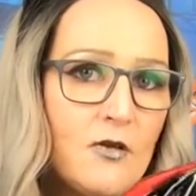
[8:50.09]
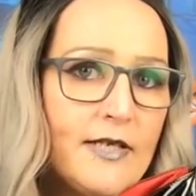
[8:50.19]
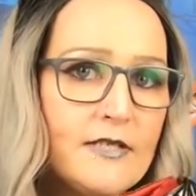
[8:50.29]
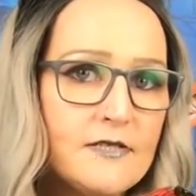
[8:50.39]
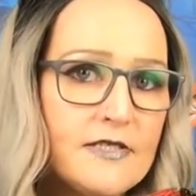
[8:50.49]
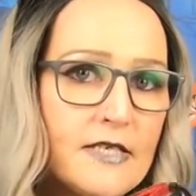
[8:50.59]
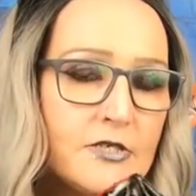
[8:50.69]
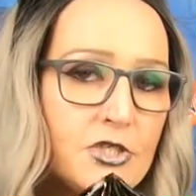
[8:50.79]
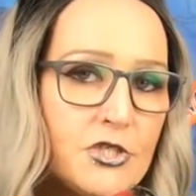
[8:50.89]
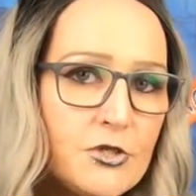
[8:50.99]
on
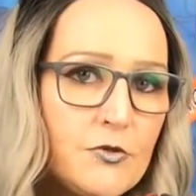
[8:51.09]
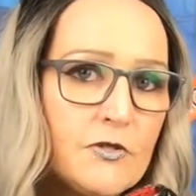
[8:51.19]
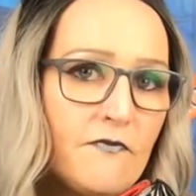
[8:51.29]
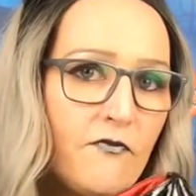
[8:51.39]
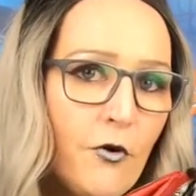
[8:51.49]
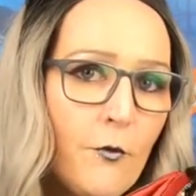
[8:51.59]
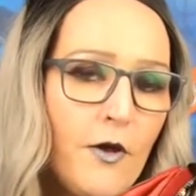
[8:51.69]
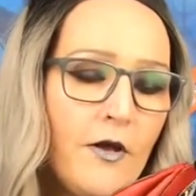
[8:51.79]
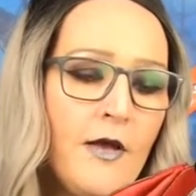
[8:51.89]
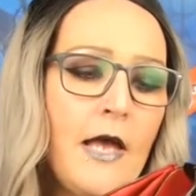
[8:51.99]
Killstar's shoes and
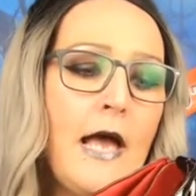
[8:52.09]
footwear,